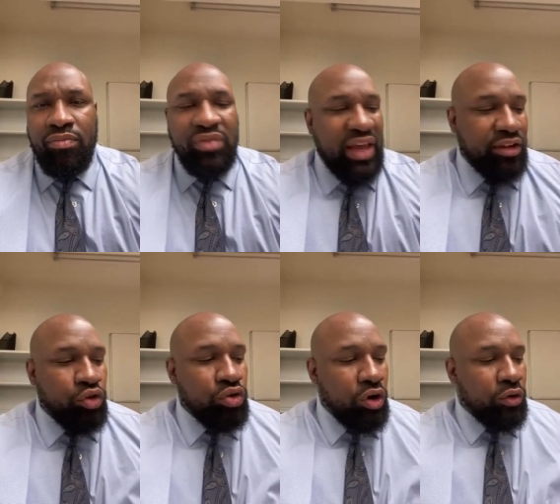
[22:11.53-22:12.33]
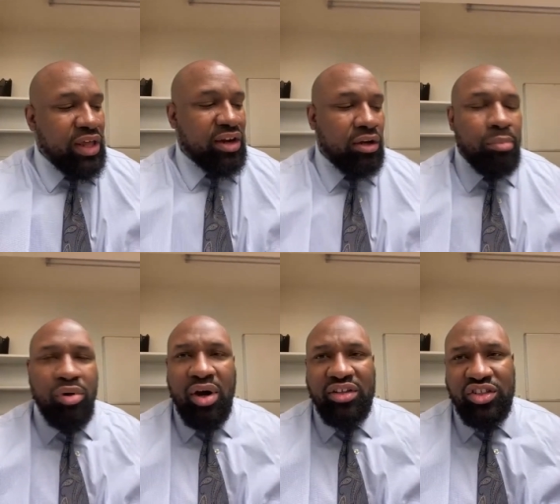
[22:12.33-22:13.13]
That that a
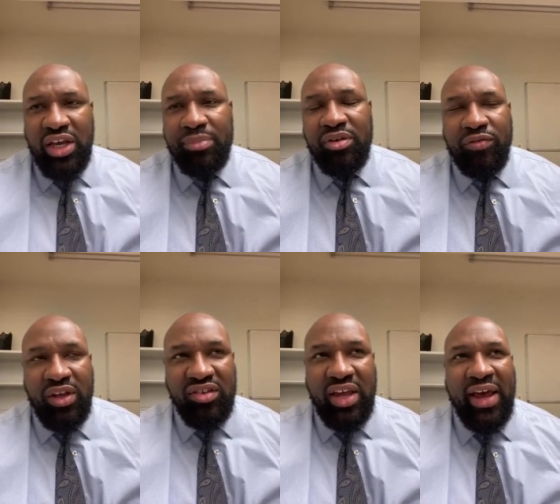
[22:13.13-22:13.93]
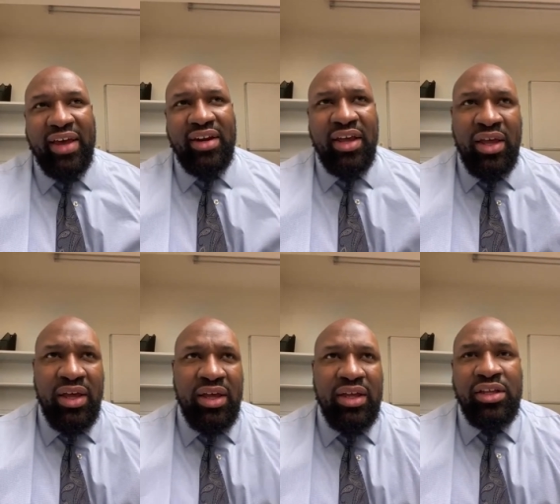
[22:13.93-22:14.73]
LeBron James, if he's at,
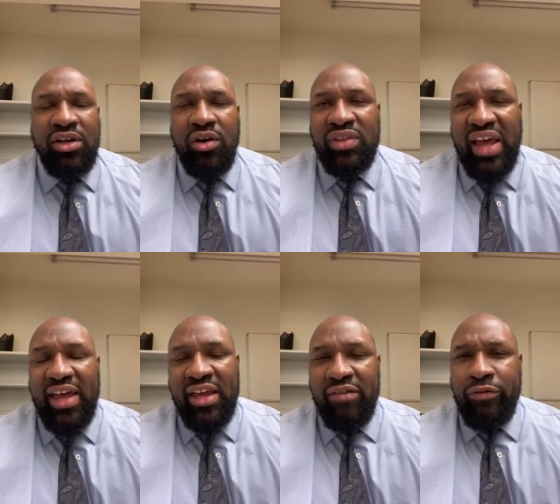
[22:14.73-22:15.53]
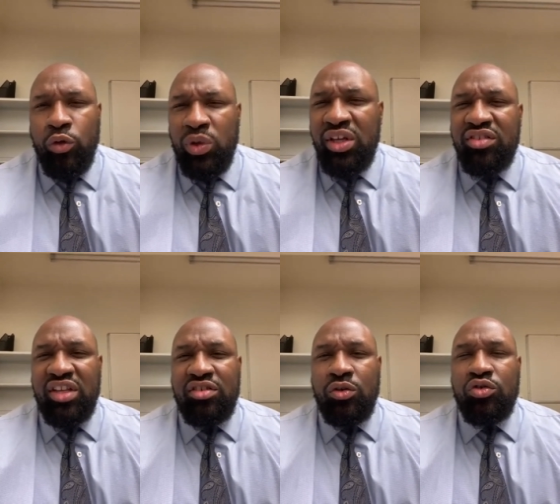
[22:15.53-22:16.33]
that interview and he's
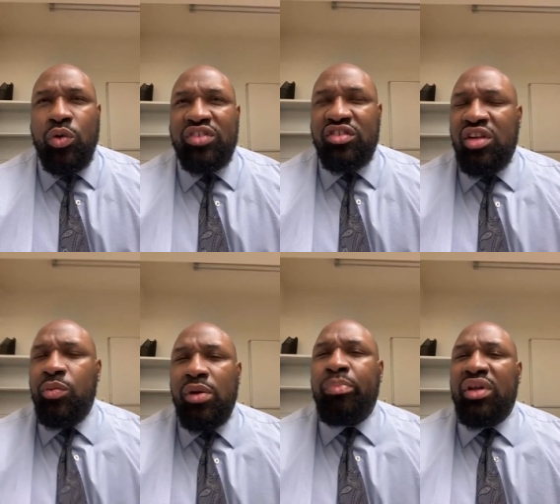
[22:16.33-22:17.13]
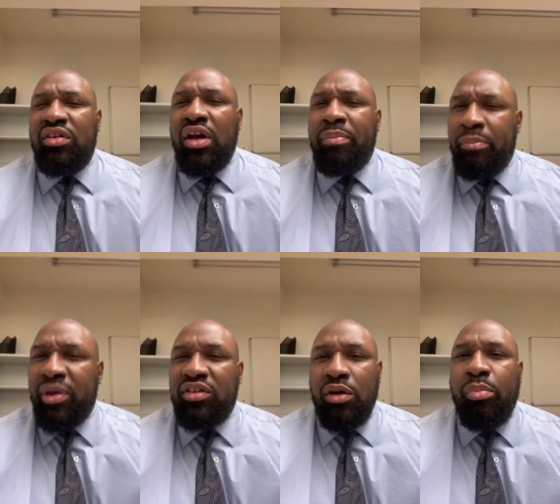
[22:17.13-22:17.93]
answered those questions, he would have picked it up and
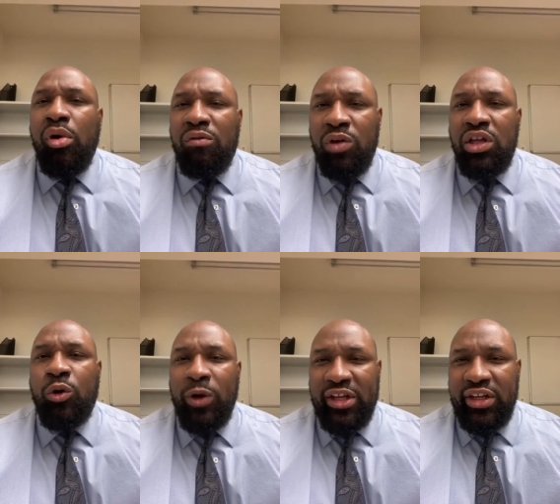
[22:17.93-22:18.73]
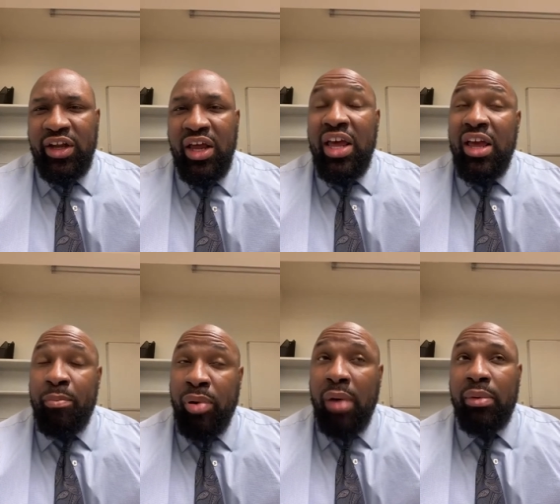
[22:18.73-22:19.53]
picked it apart really quickly. He
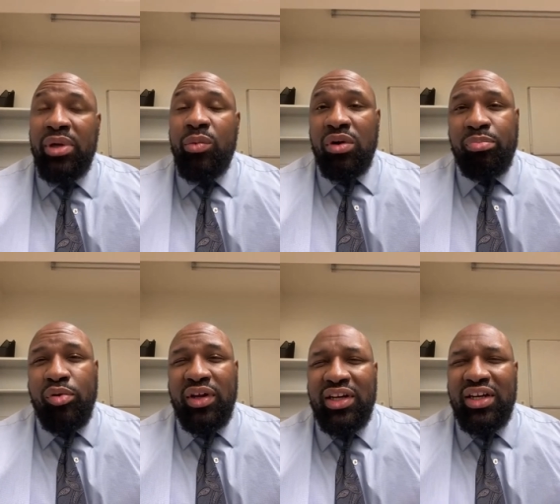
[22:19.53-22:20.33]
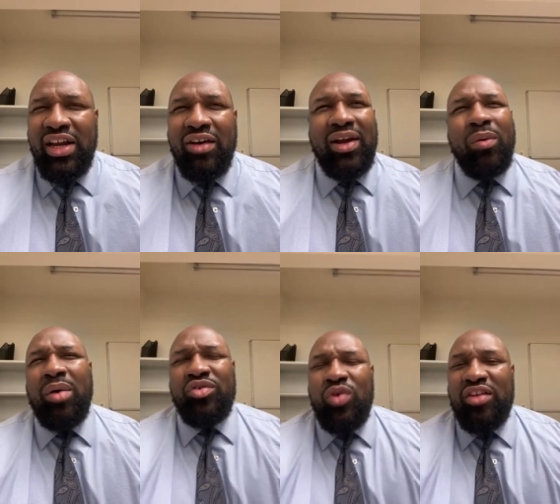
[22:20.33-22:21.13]
probably would have pointed it out. Like, why
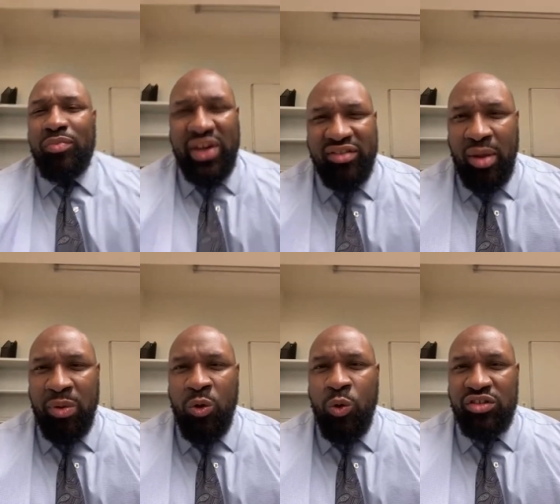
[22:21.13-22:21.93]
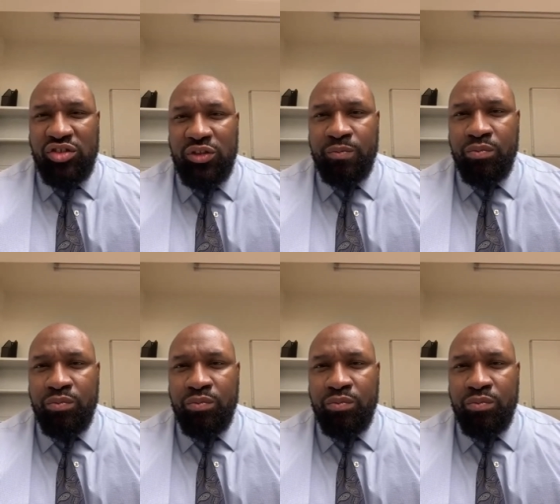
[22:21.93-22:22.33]
would you ask me that type of question?